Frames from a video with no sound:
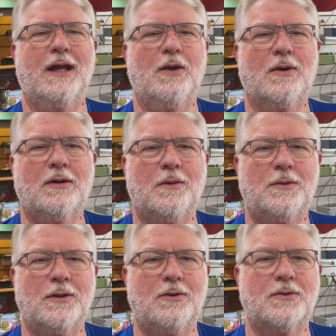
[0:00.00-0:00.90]
Everybody,
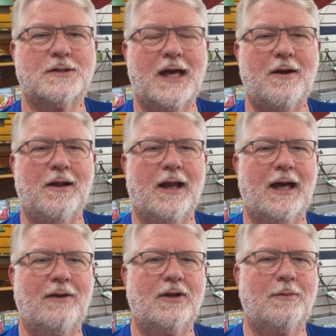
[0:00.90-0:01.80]
welcome to Saturday
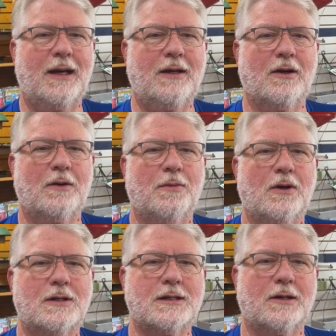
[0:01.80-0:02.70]
Live at the Backyard
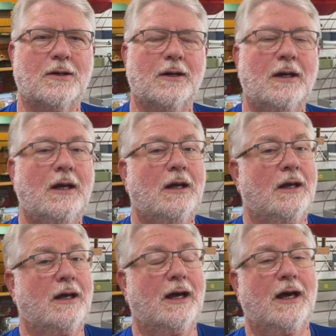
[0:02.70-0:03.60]
Bird Center.
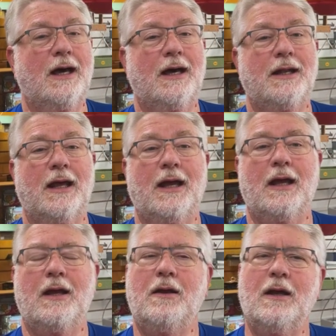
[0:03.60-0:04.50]

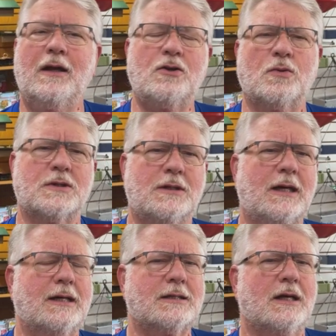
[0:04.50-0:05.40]
Actually, it was a
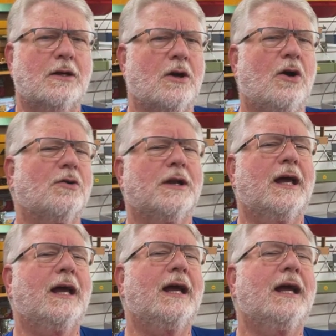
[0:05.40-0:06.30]
text, not a call
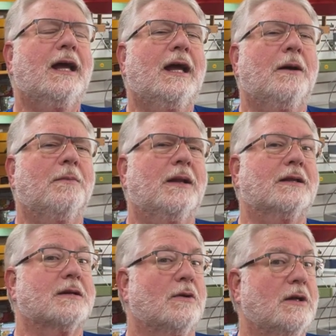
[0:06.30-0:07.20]
today, but
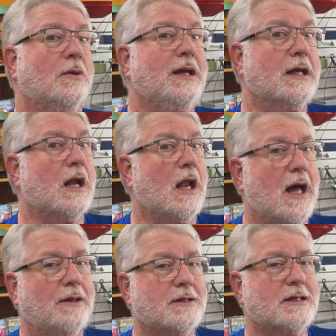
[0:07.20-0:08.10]
it's the one that we get a
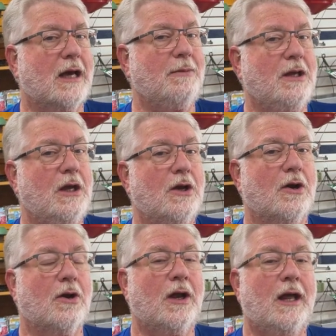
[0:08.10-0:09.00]
lot this time of
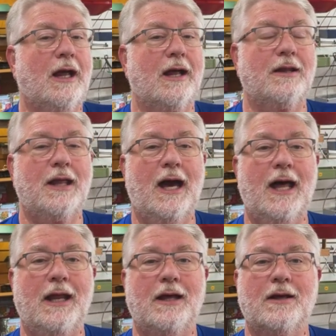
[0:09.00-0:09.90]
year, and
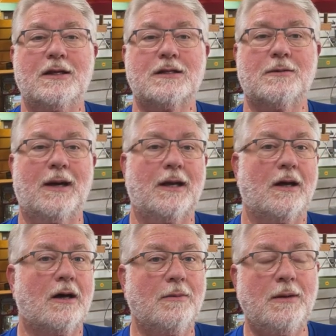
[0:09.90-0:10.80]
that is about
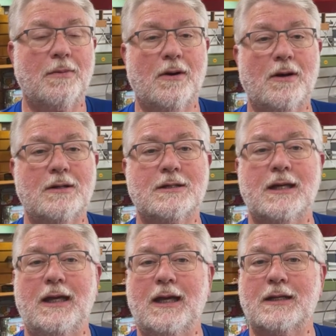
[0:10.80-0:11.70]
hummingbirds
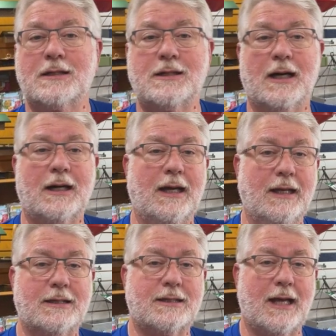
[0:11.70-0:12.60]
that get stuck
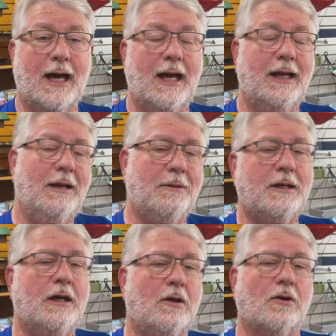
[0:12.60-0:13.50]
inside, in
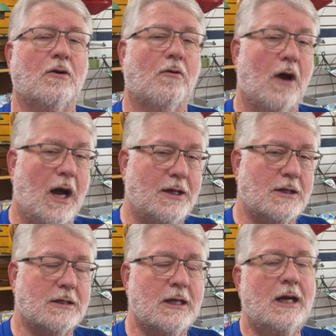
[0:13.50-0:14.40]
particular
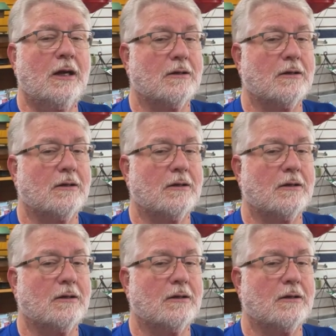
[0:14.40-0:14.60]
garages.